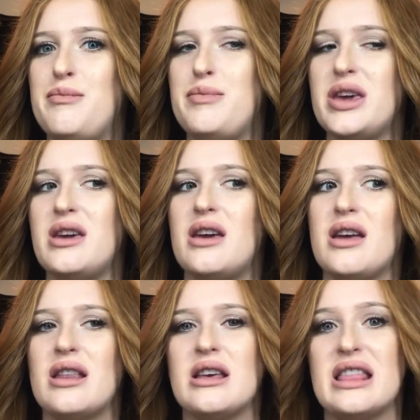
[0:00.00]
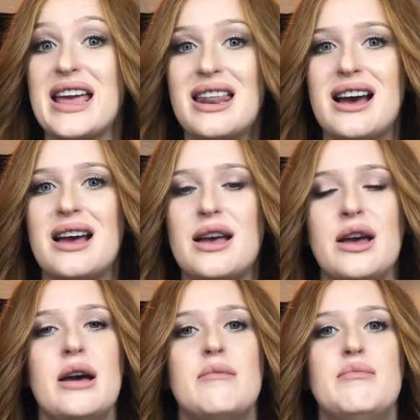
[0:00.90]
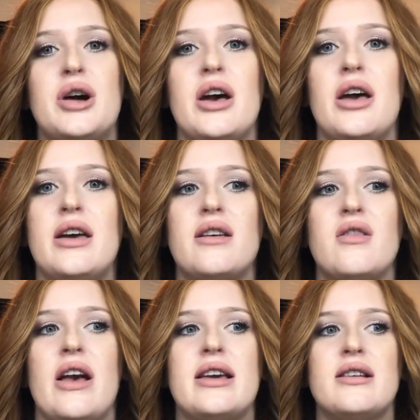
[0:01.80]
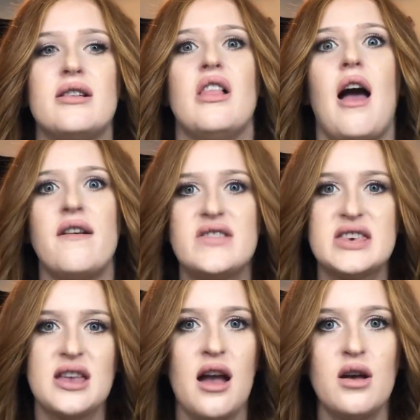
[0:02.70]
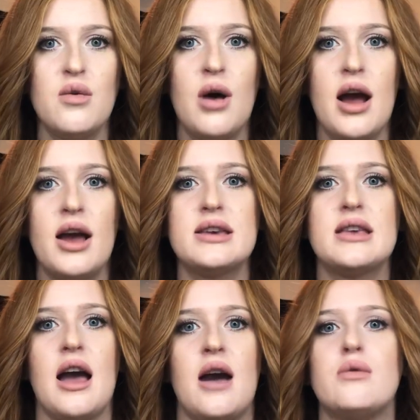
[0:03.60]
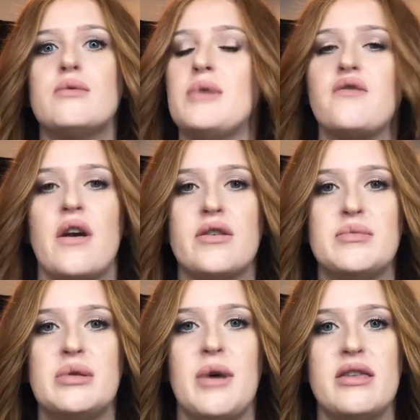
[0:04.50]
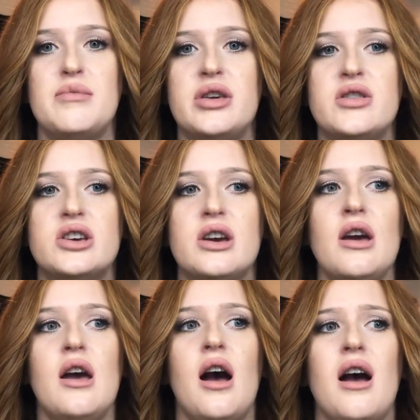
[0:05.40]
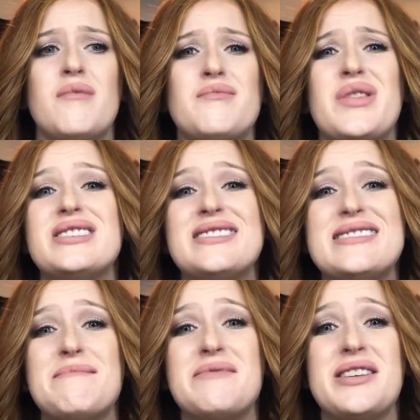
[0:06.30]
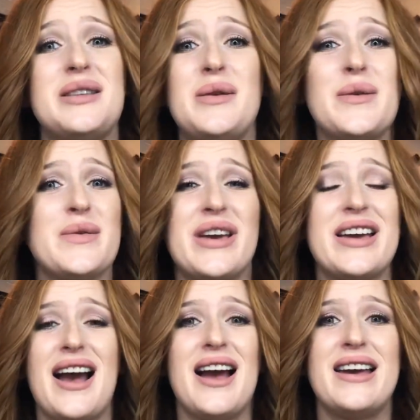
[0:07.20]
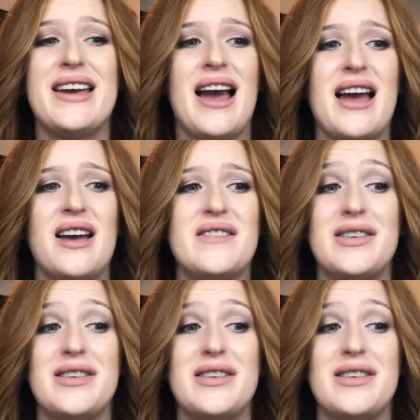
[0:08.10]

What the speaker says: be in Atlanta. But like lifestyle wise, I would much rather be by the beach. Plus it's something new. Like I have